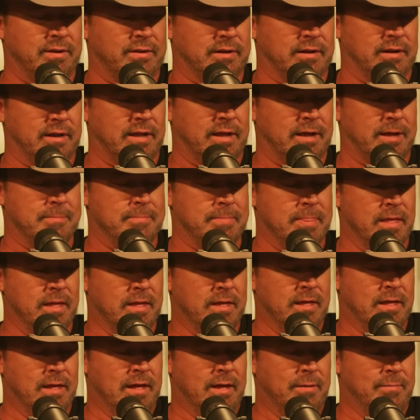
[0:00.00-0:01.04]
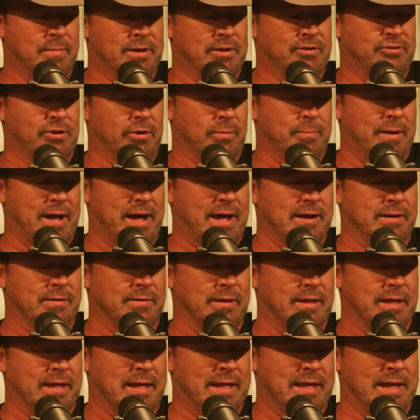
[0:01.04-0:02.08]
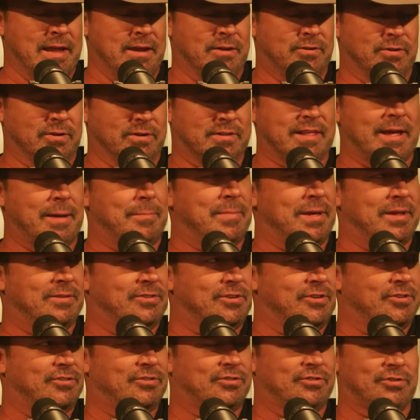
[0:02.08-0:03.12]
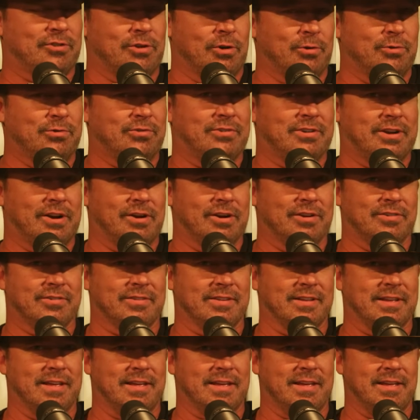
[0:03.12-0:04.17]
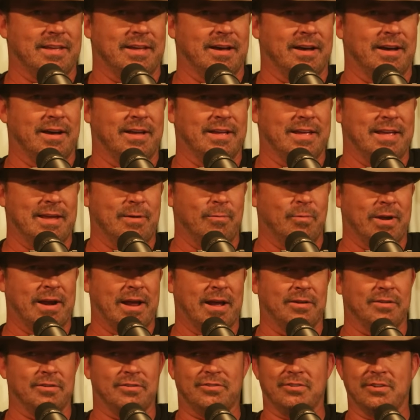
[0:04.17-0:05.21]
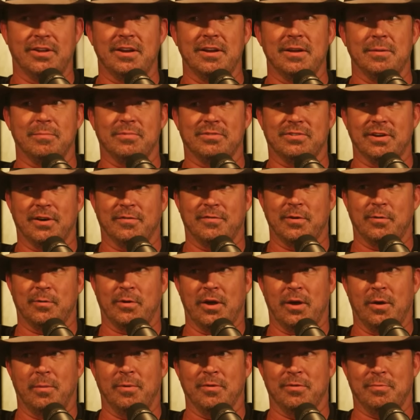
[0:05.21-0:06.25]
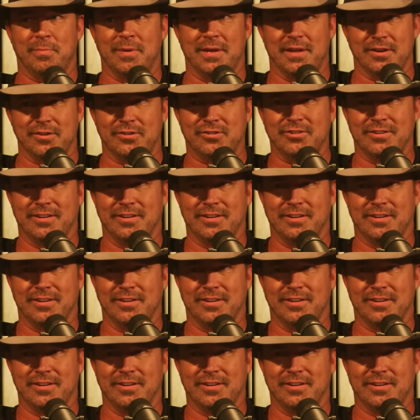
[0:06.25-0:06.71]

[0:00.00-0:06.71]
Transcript: delay. I mean, Joe Biden, he took that message so seriously. He went out and sunned himself at Rehoboth Beach.